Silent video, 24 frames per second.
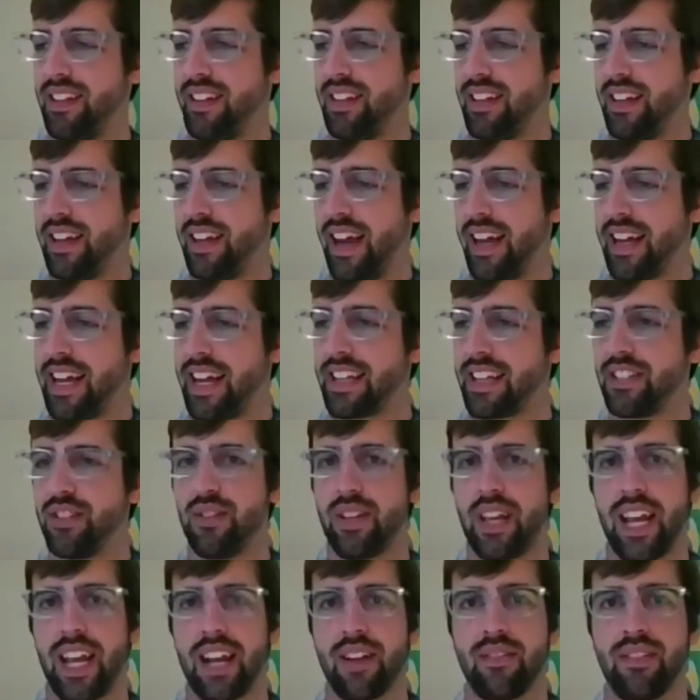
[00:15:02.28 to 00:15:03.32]
I guess you
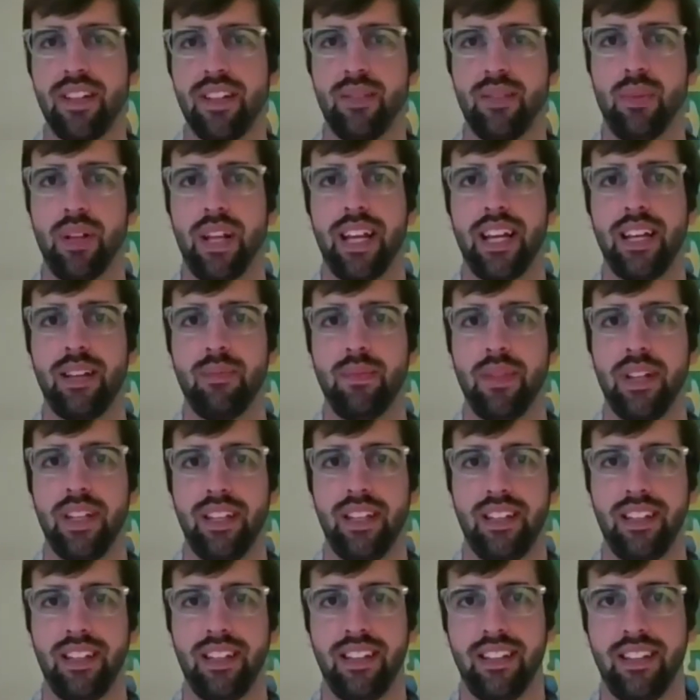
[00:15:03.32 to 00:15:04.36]
can't really blame
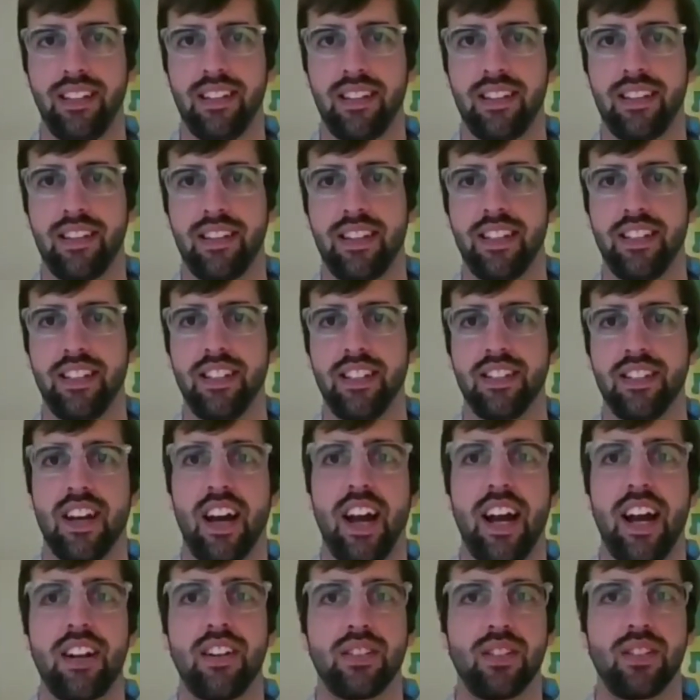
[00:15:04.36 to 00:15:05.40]
the
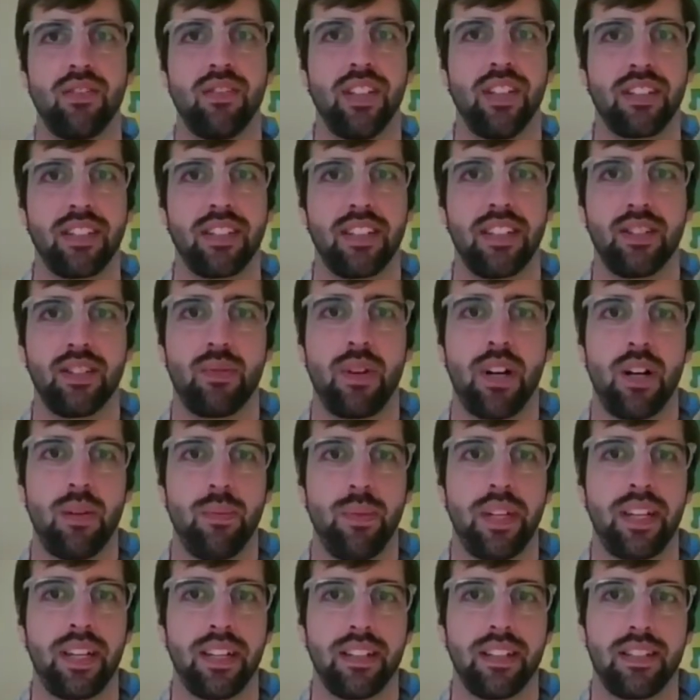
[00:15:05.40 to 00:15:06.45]
designers of this as well,
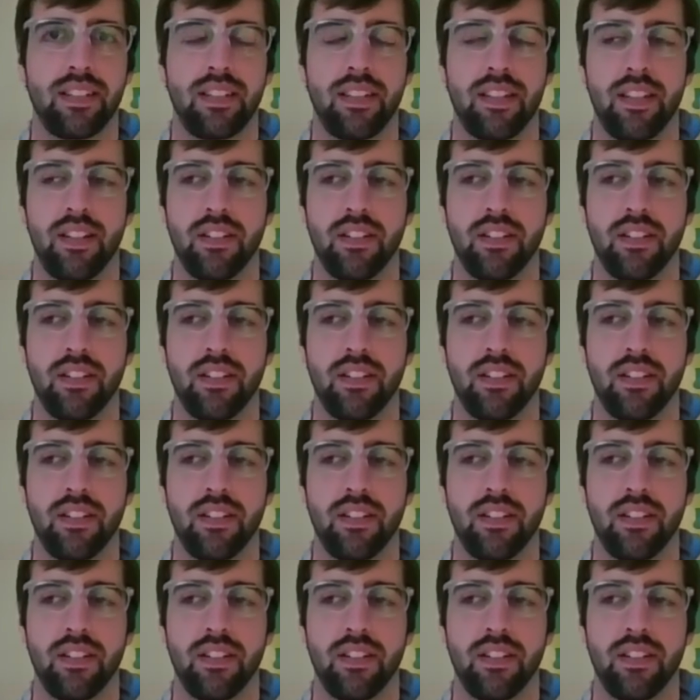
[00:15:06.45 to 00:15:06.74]
because